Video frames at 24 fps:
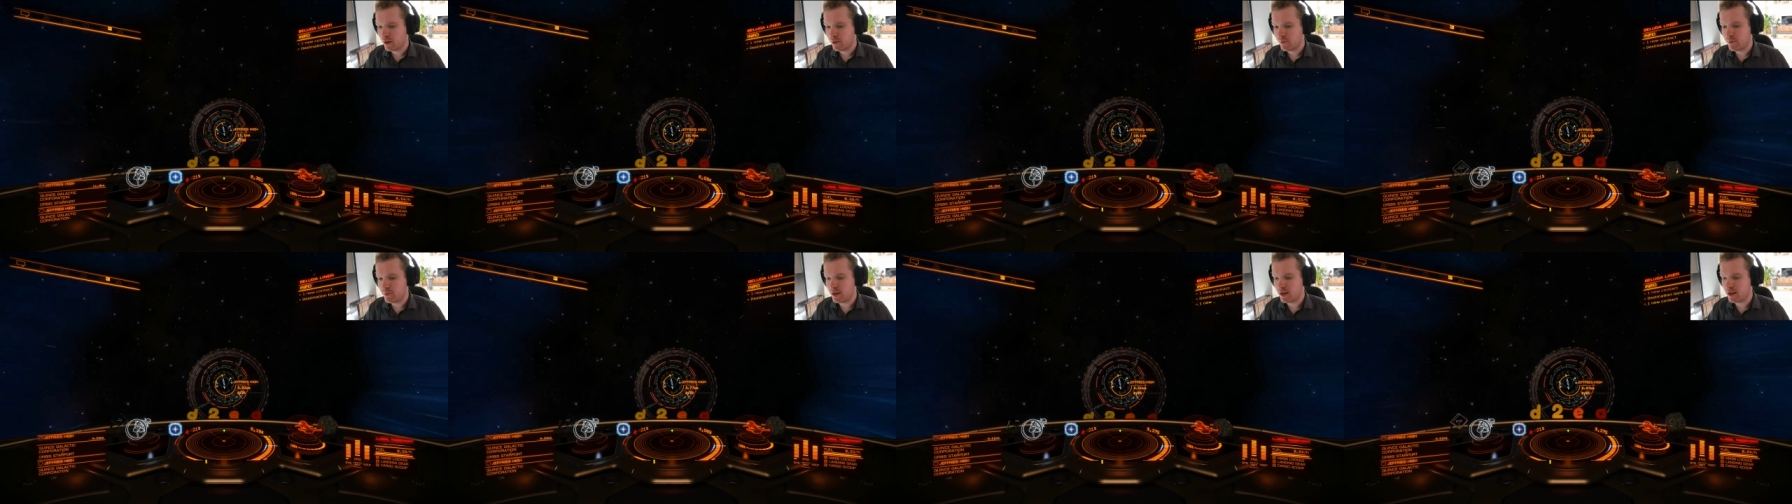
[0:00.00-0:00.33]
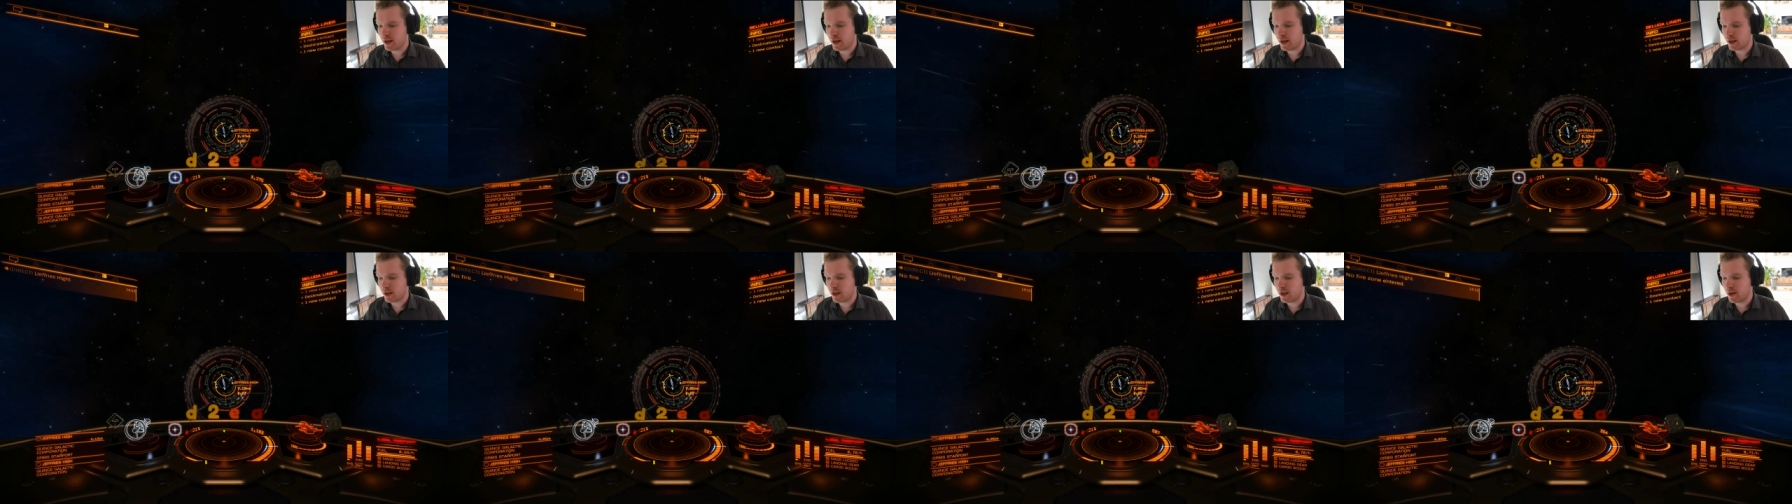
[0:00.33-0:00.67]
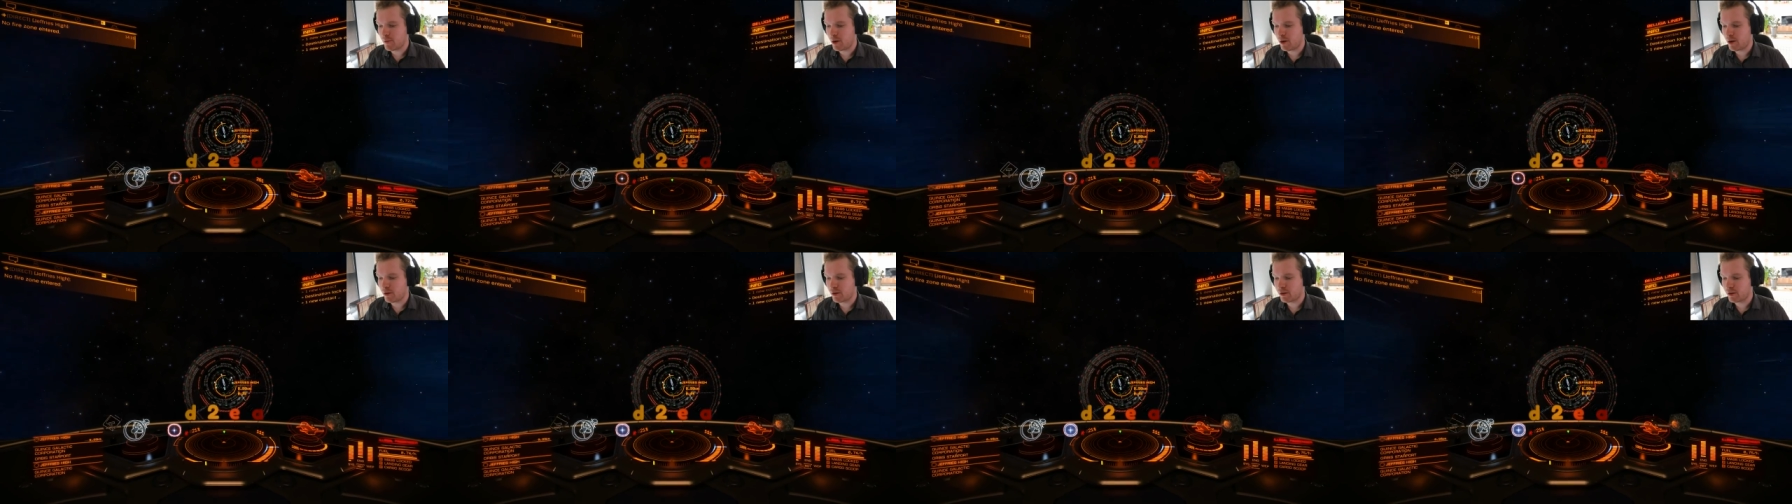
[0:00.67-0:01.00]
meaning I
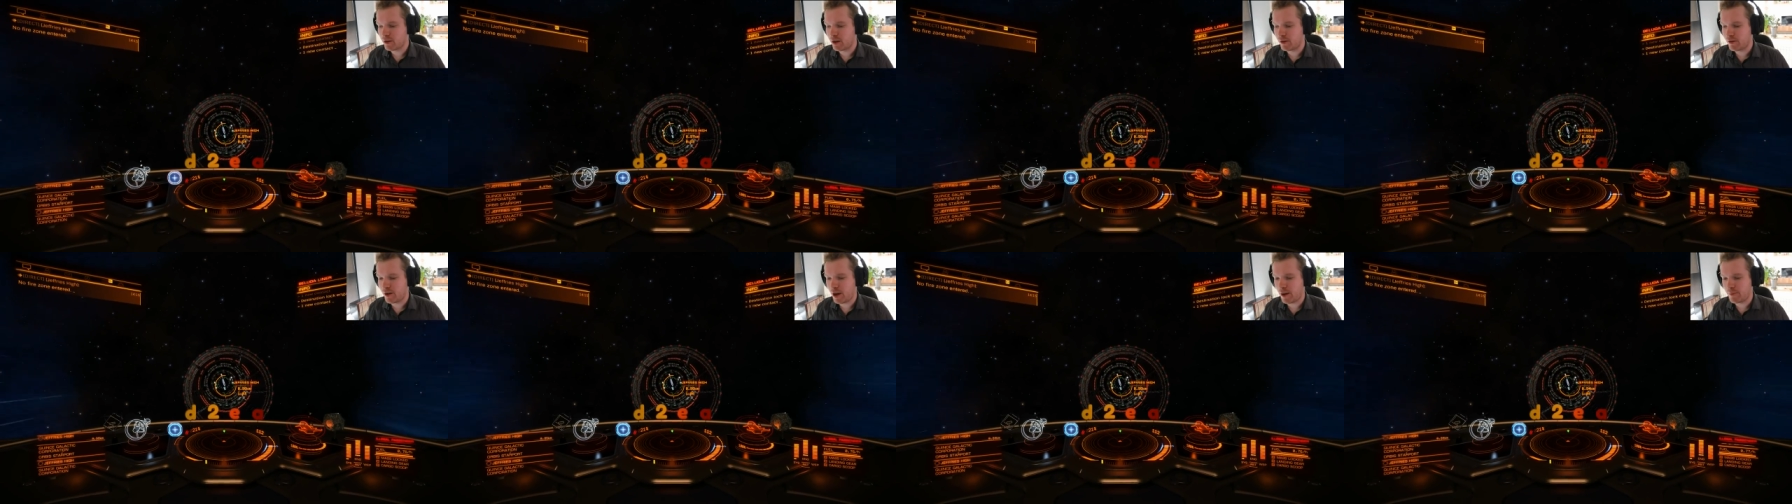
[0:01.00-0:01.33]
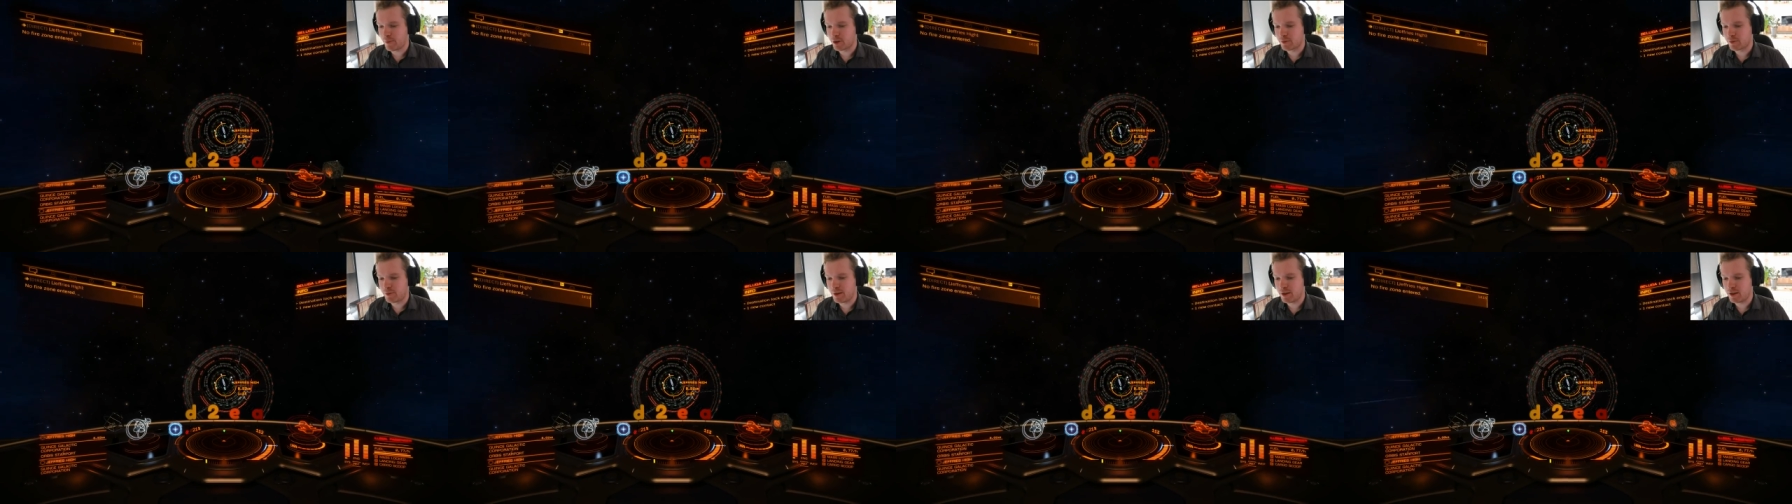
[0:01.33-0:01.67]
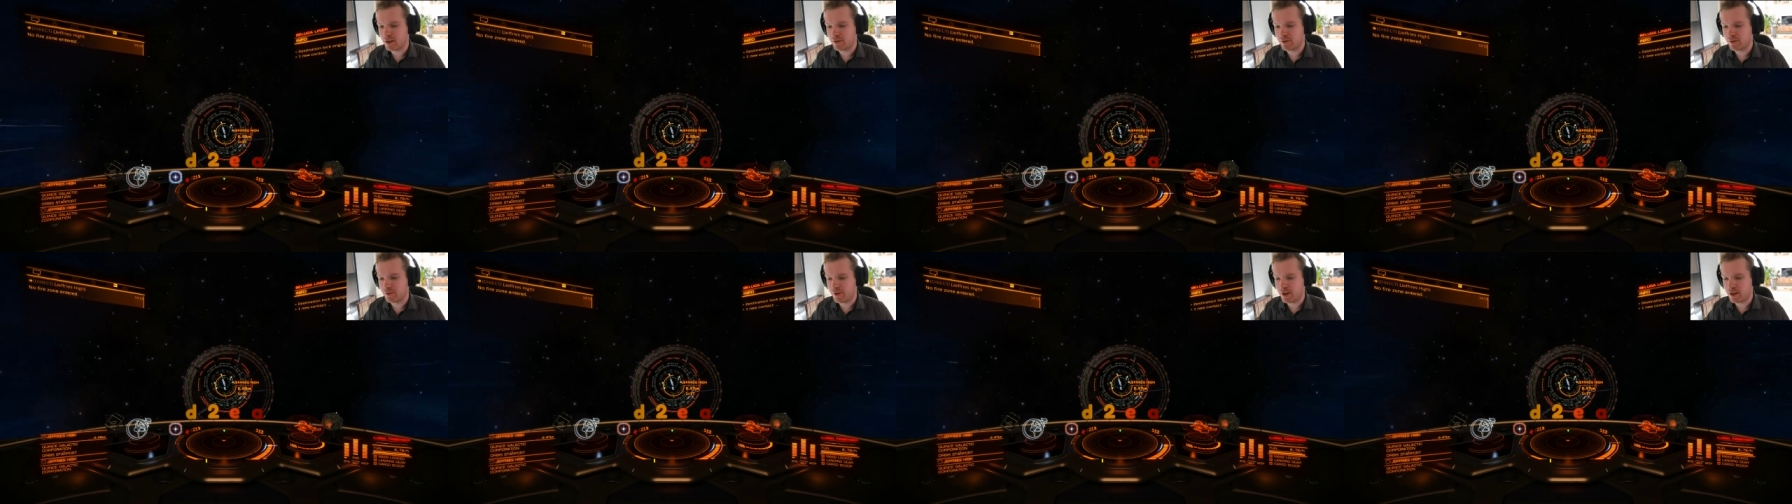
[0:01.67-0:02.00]
came out of
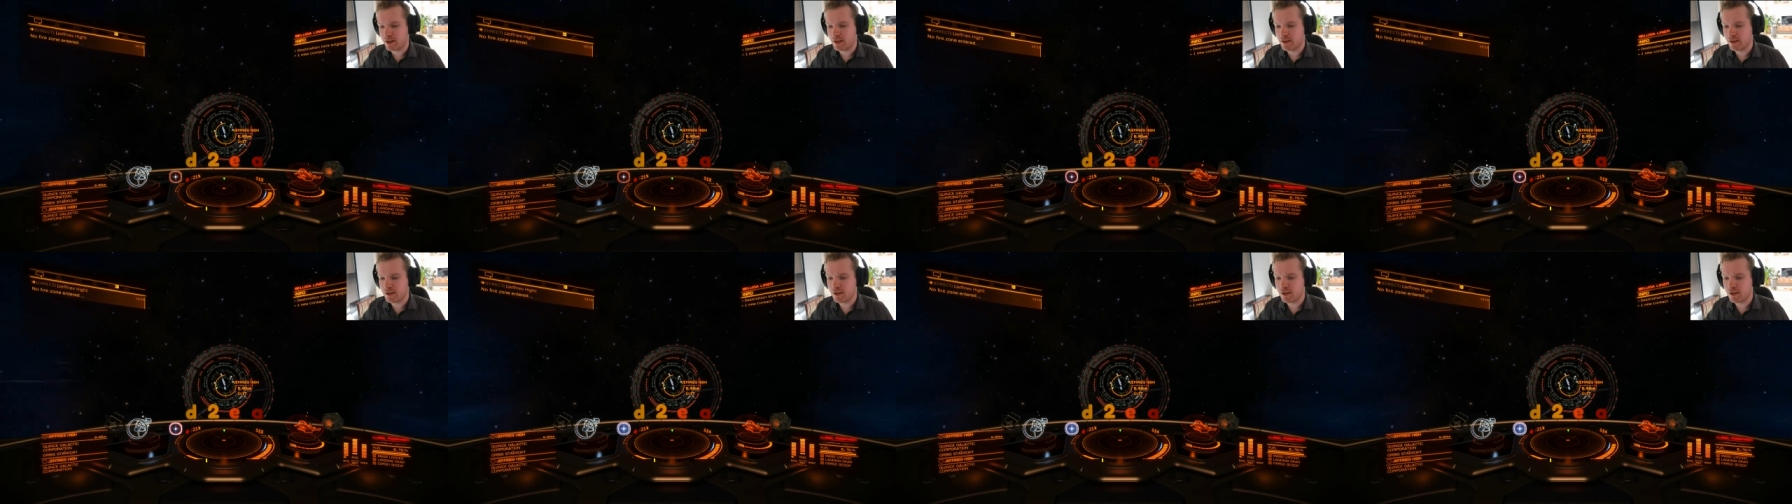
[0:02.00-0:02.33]
hyperspace facing the